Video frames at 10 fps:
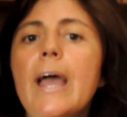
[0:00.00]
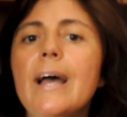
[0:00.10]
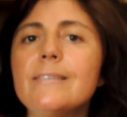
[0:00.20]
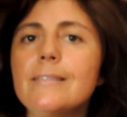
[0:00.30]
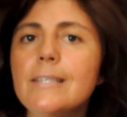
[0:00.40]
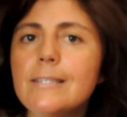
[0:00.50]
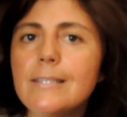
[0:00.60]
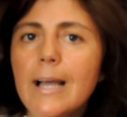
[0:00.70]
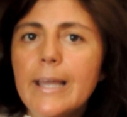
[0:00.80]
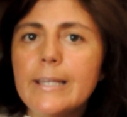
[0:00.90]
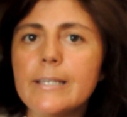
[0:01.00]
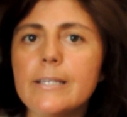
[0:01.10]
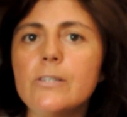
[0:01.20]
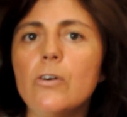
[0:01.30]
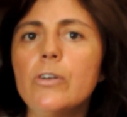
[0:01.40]
has
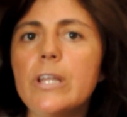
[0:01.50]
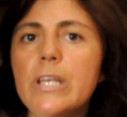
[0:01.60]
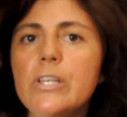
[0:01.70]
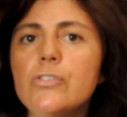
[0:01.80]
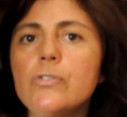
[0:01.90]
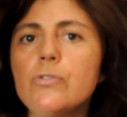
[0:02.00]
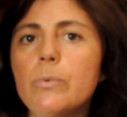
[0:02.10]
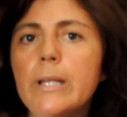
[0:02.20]
decided on issues